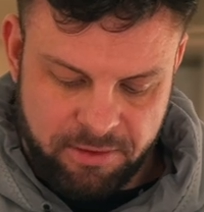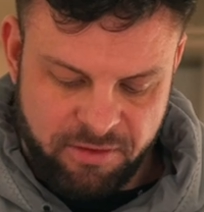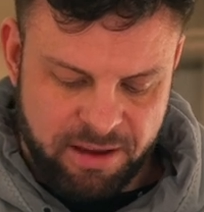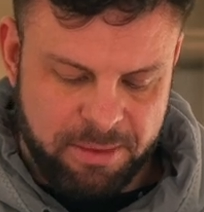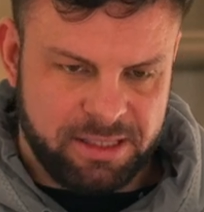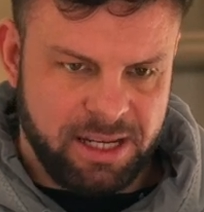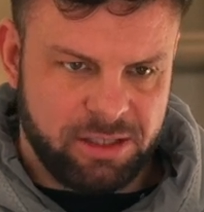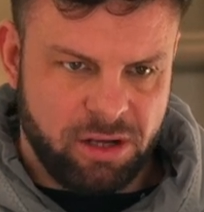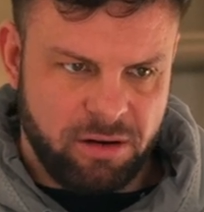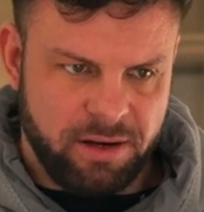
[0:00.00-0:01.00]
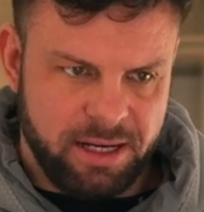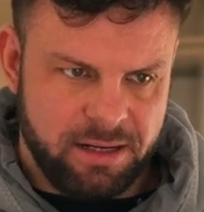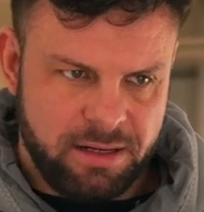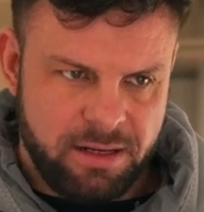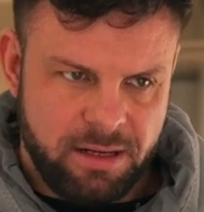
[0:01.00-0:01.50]
Vitamin C, taurine,
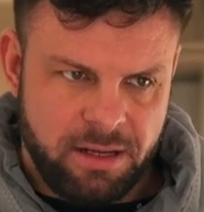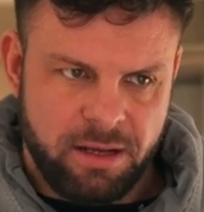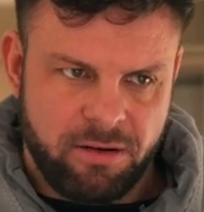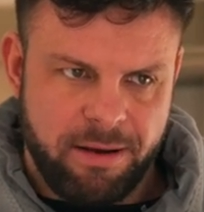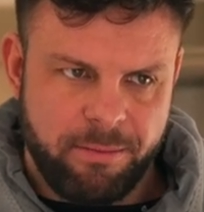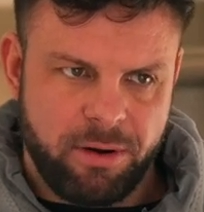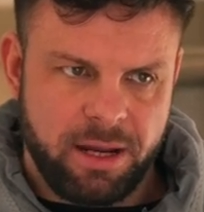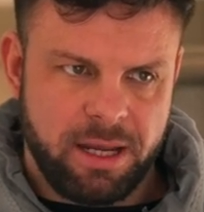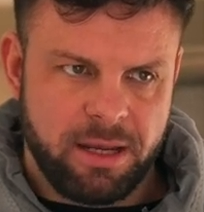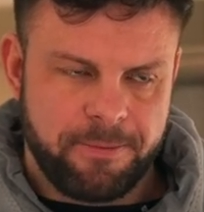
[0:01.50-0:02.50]
cranberry,